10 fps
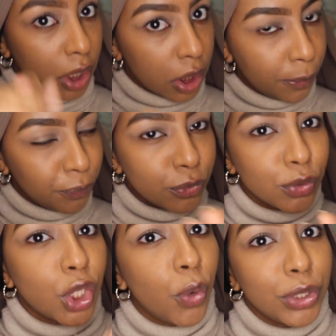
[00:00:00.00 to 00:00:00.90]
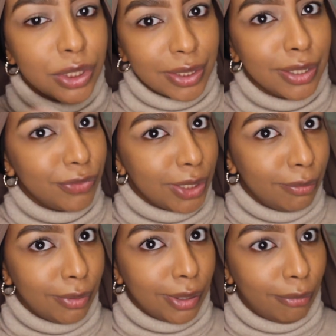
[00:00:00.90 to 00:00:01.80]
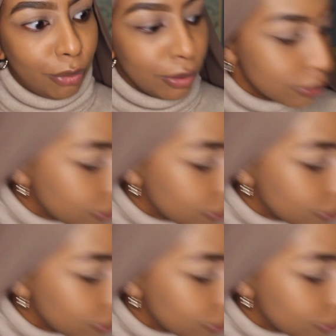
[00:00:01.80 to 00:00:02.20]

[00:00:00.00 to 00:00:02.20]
here. So we're just gonna forget about that brush.